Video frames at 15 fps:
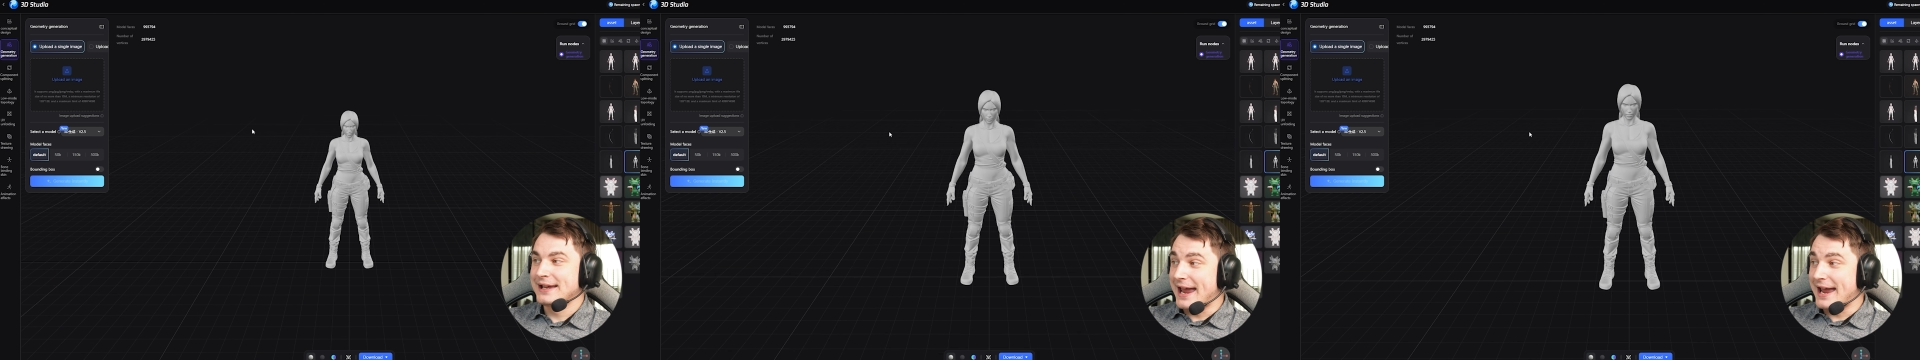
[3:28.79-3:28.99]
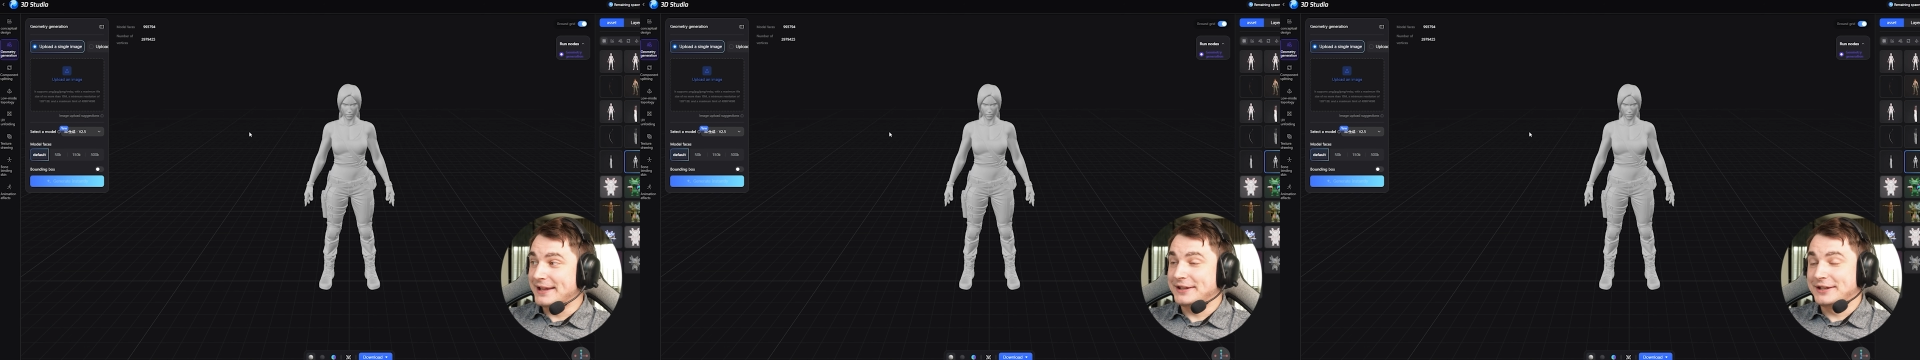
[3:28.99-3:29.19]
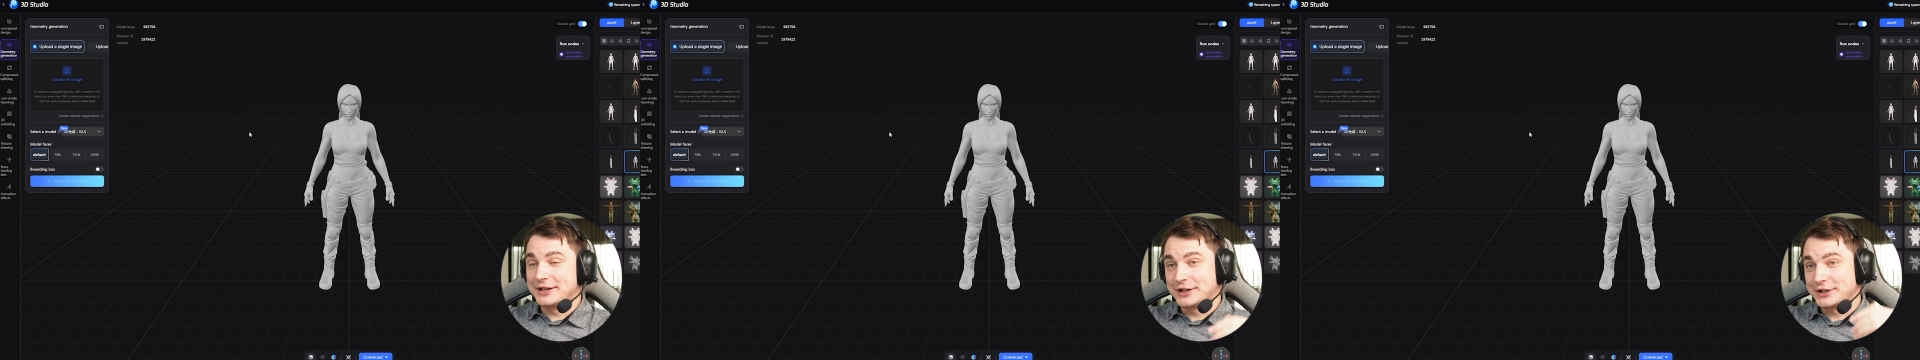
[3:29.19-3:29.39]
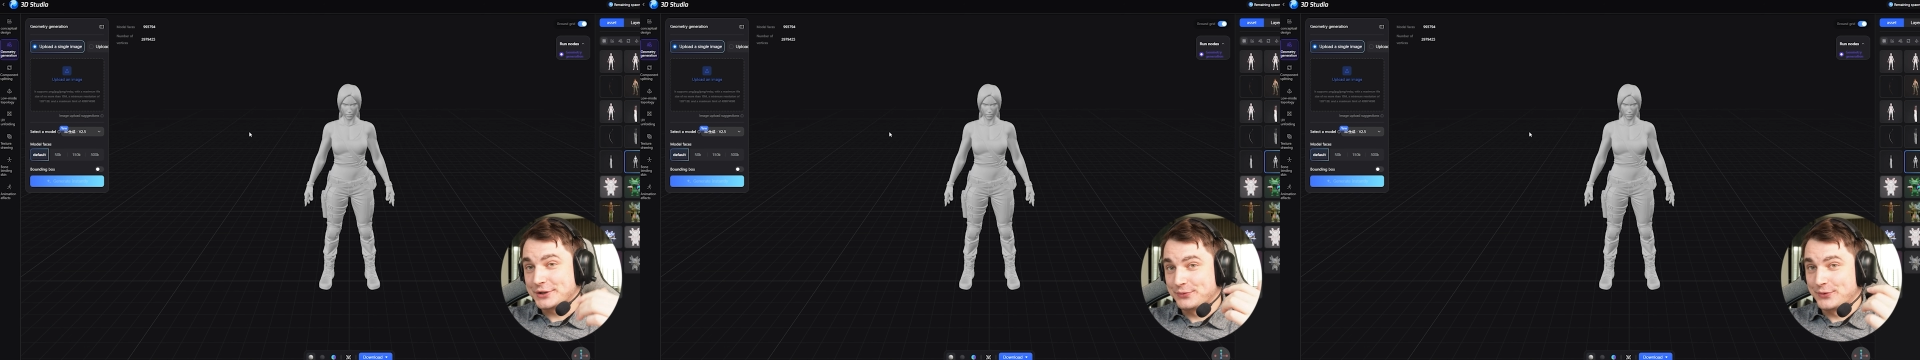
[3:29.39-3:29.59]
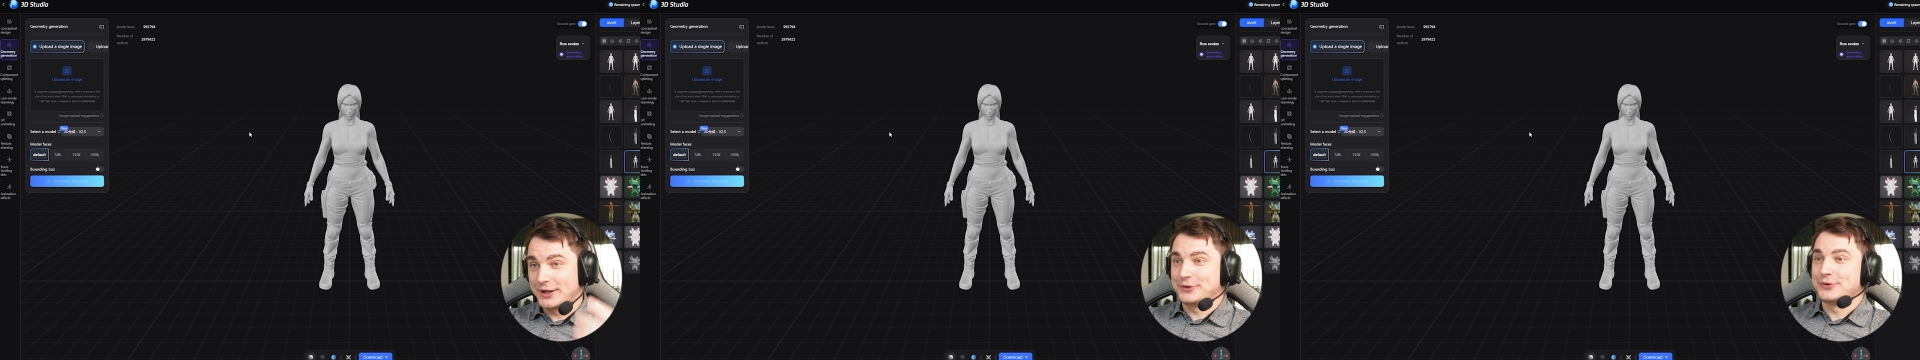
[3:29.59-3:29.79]
and here's
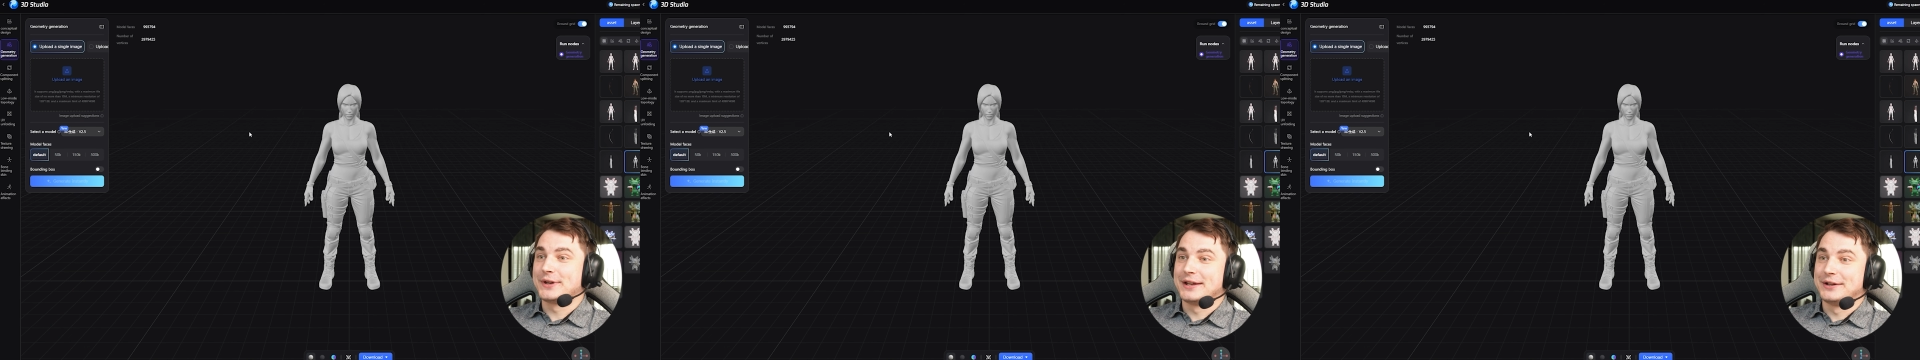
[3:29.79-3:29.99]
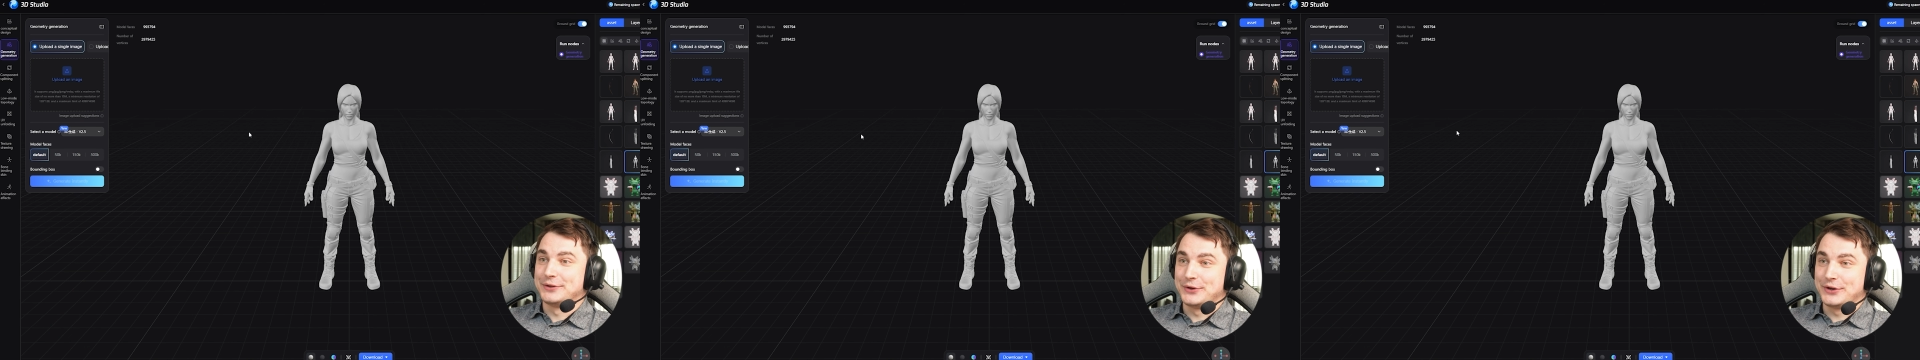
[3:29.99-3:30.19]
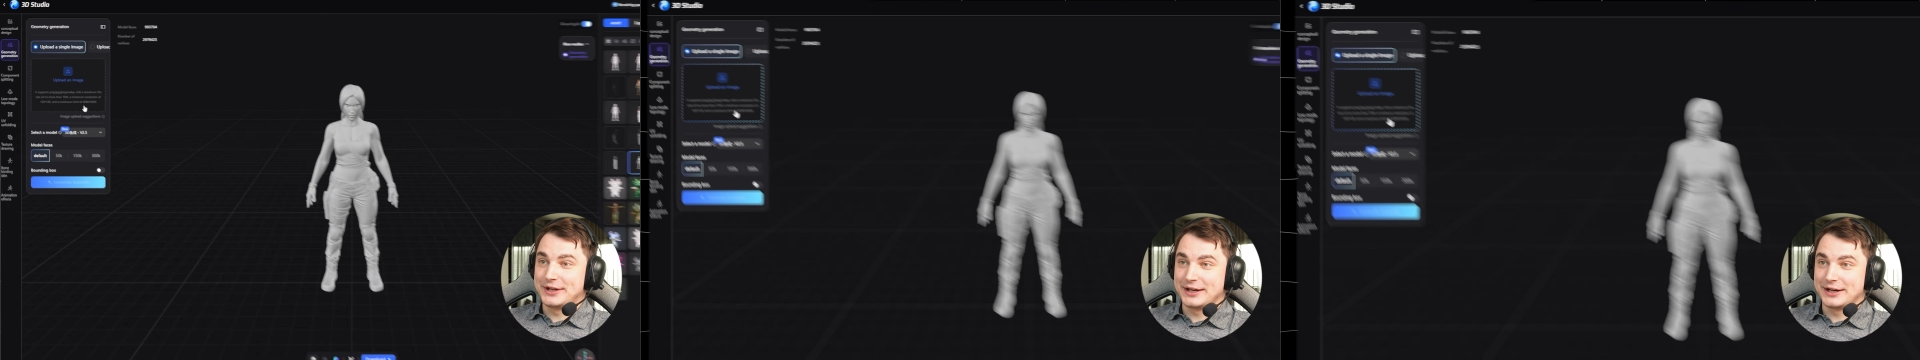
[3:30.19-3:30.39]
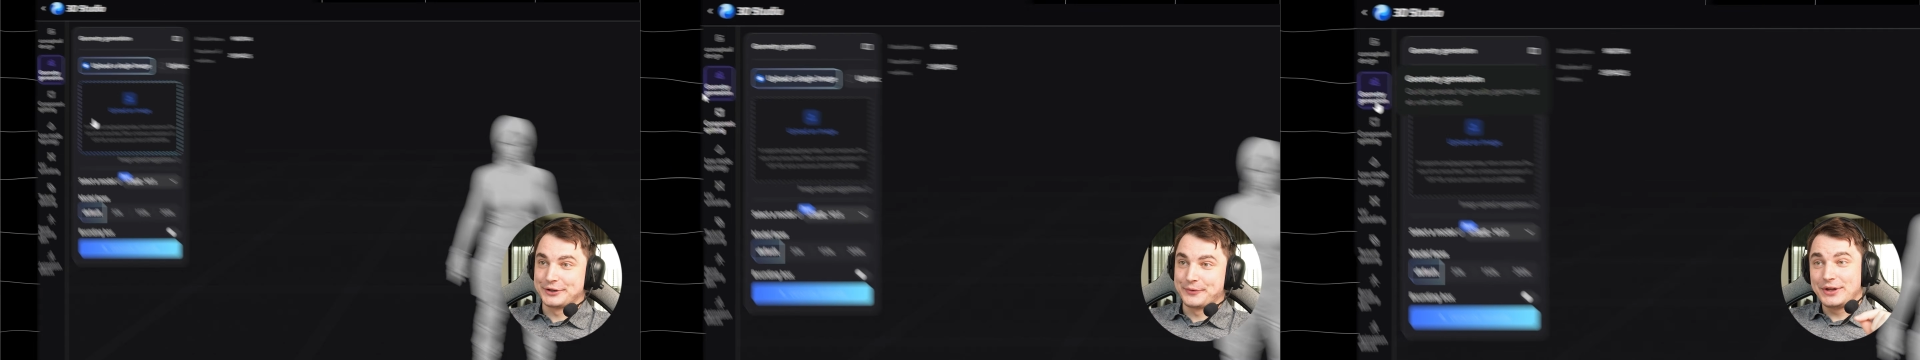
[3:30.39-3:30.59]
what you can do here.